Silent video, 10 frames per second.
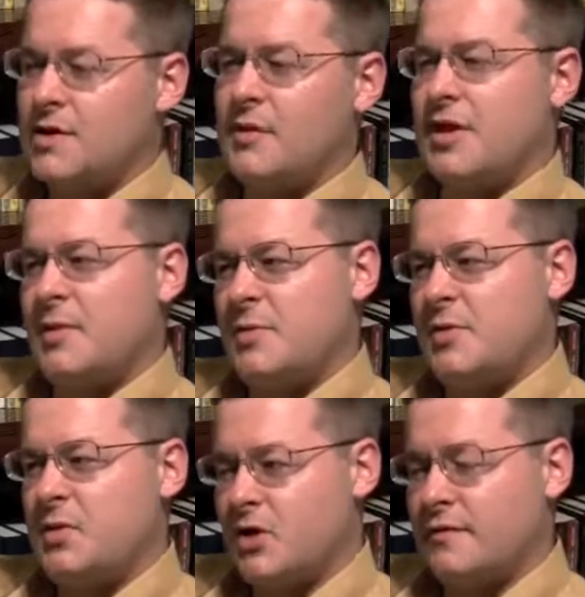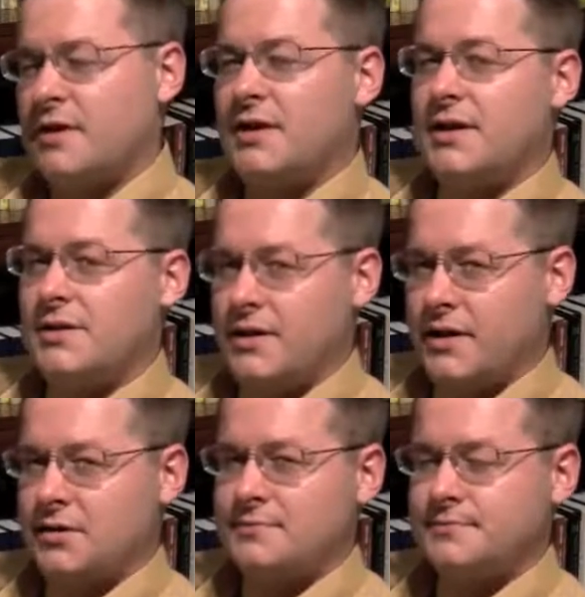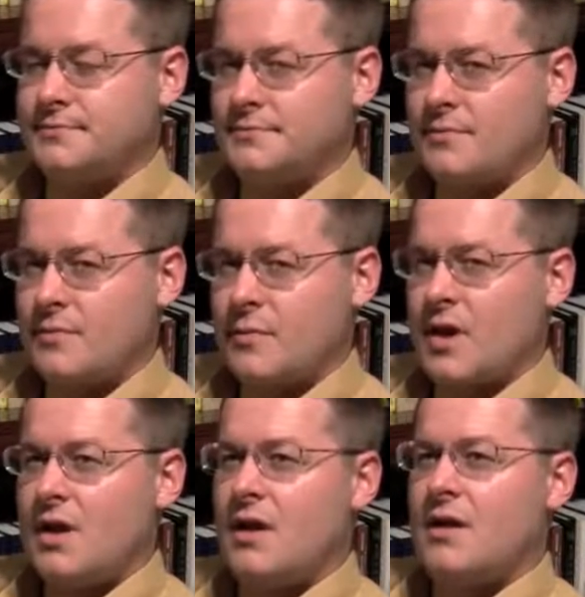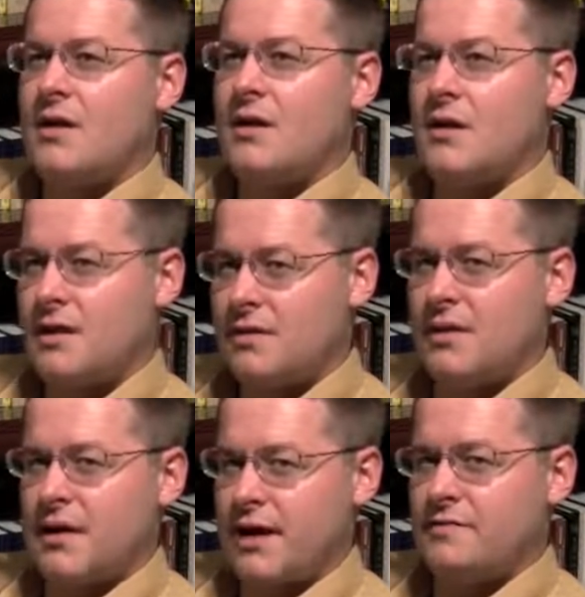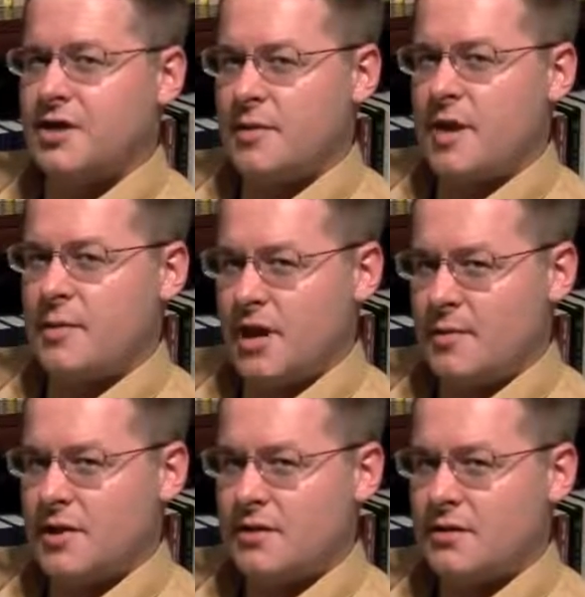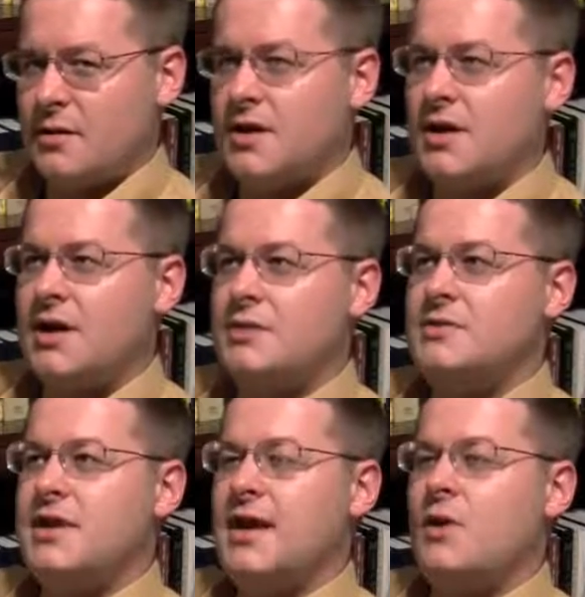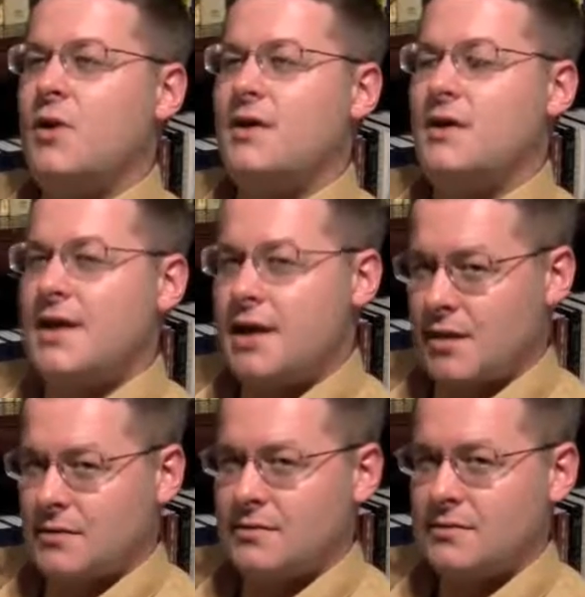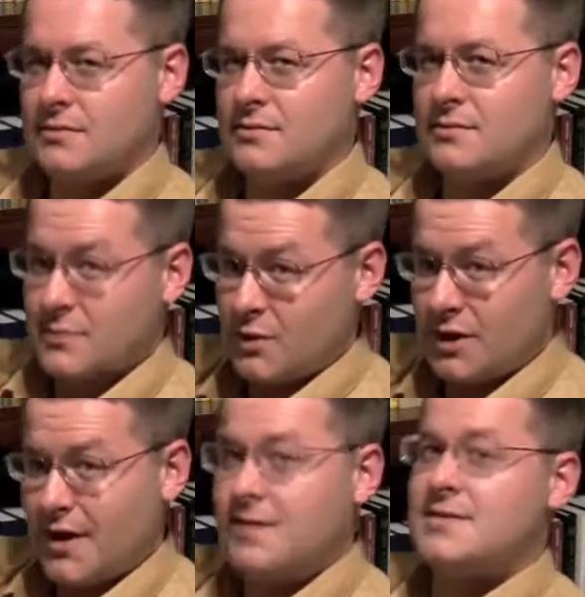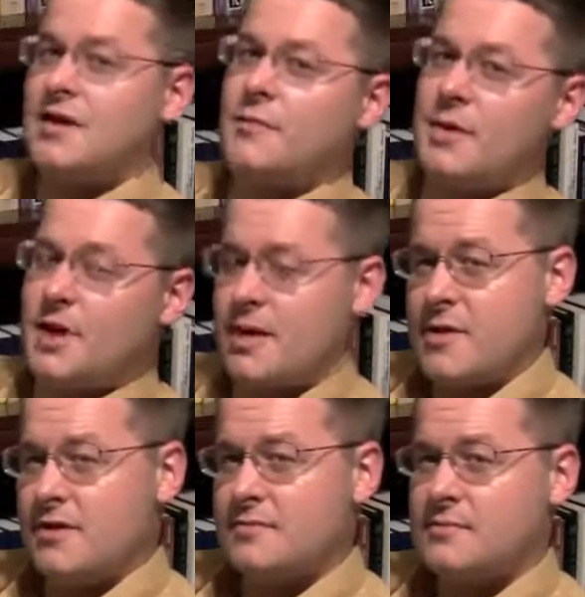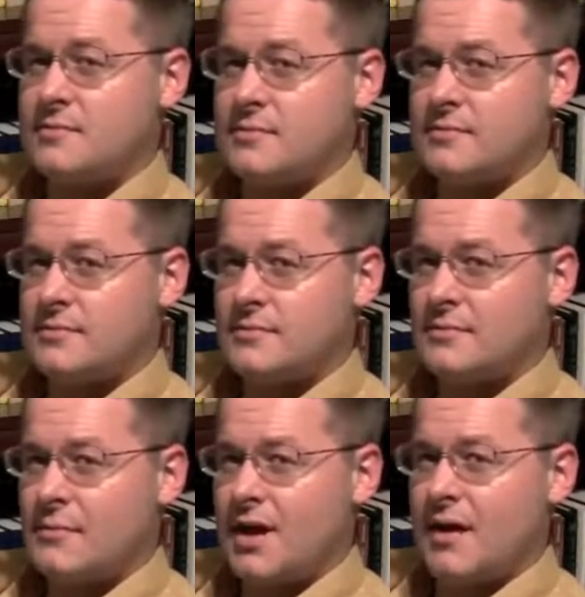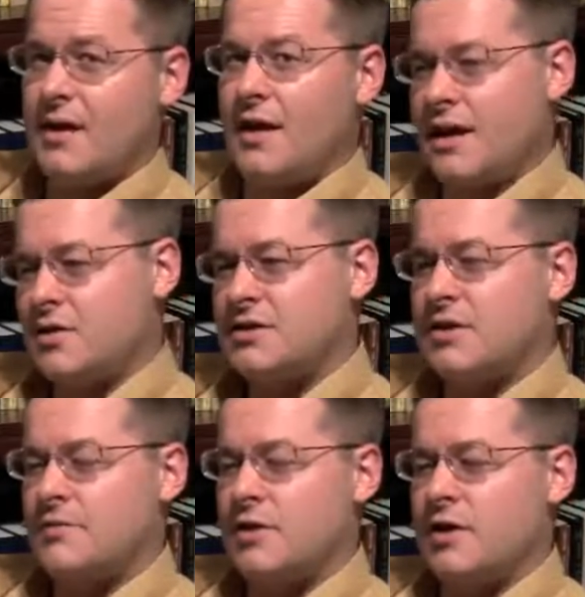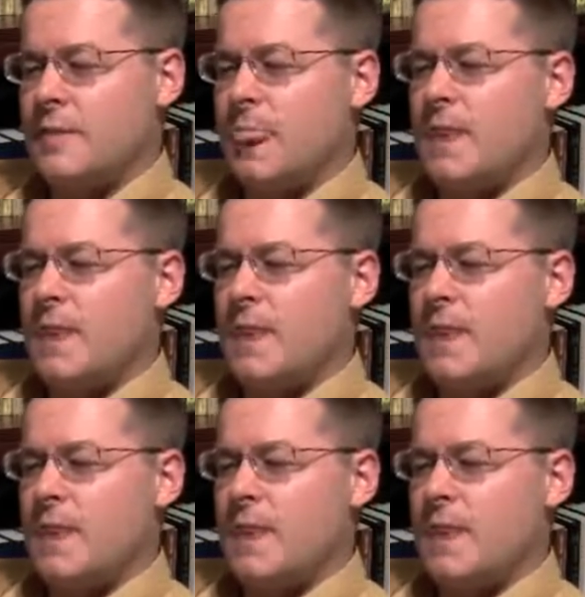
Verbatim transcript: But let me be perfectly clear. Nothing I've said about Muhammad comes anywhere near what God said about Muhammad. I'll go a step further.